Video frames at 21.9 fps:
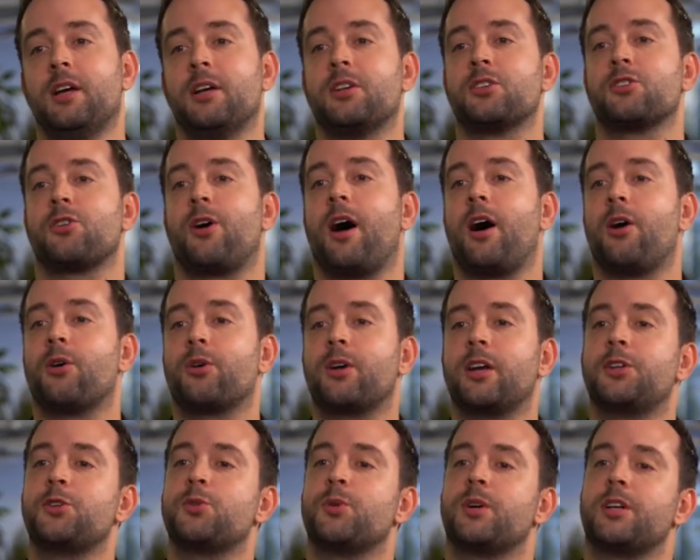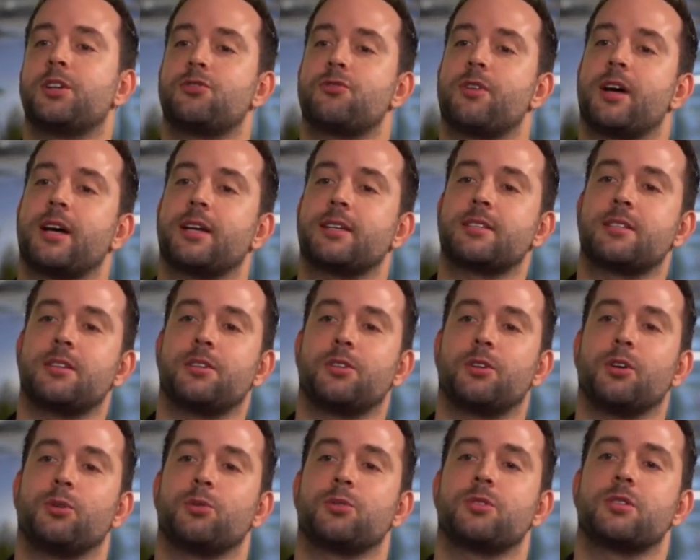So how can you address
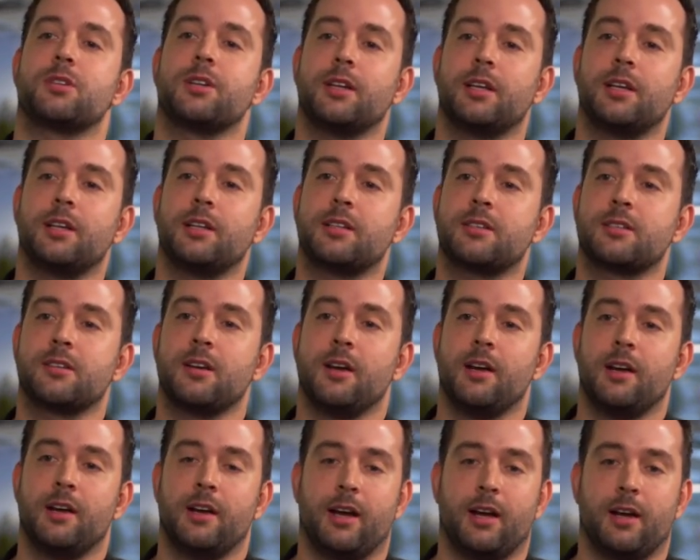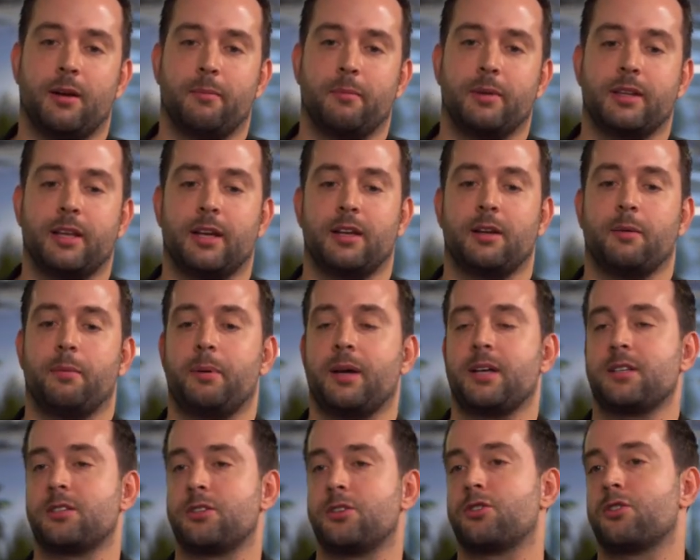those needs that a
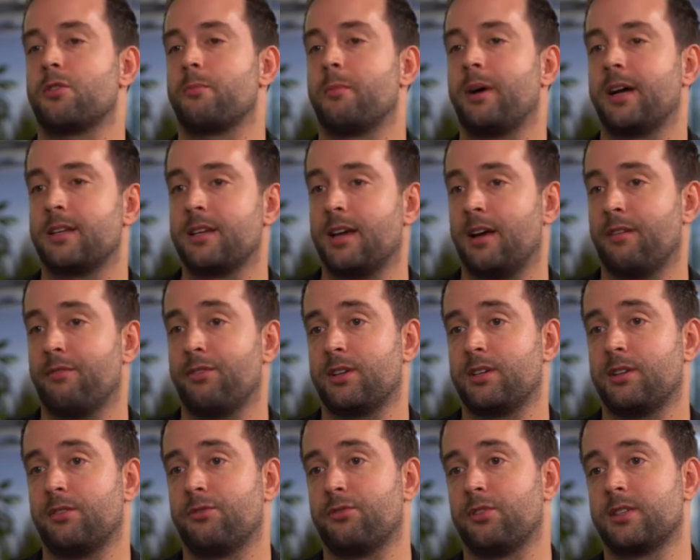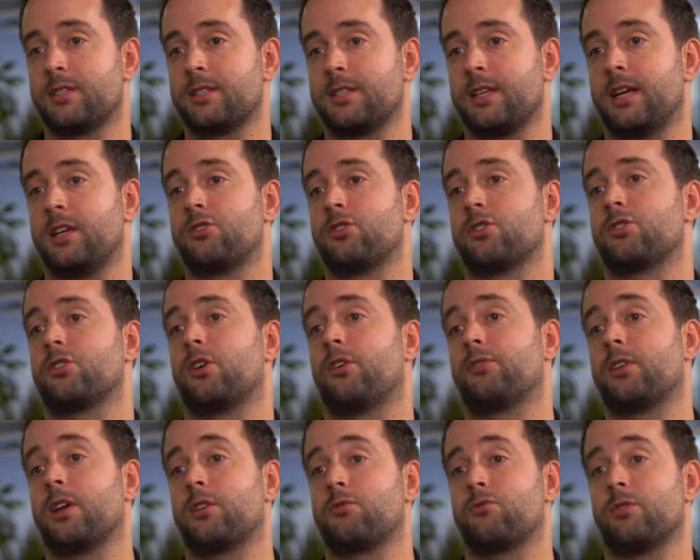passenger might have at different stages
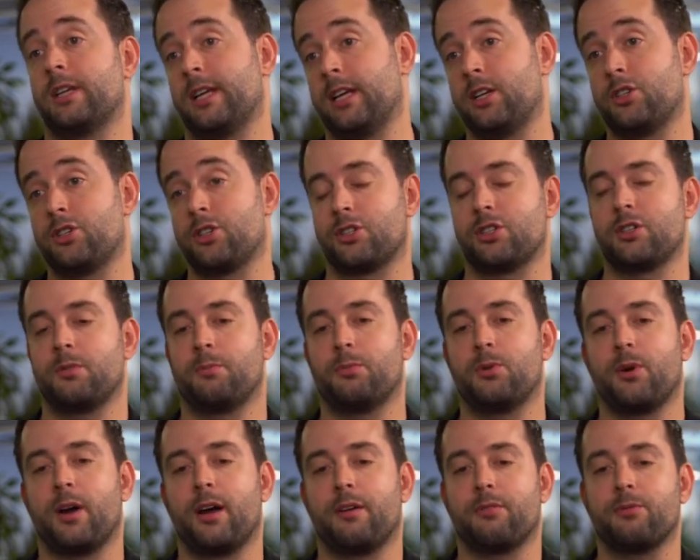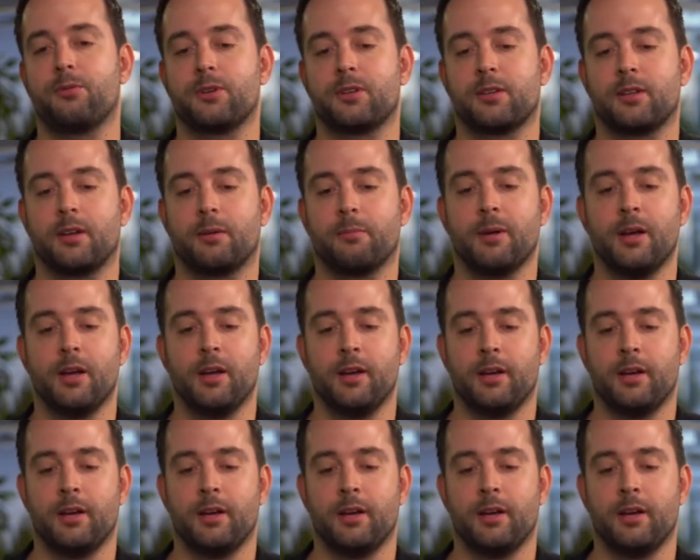of that relationship you have with them?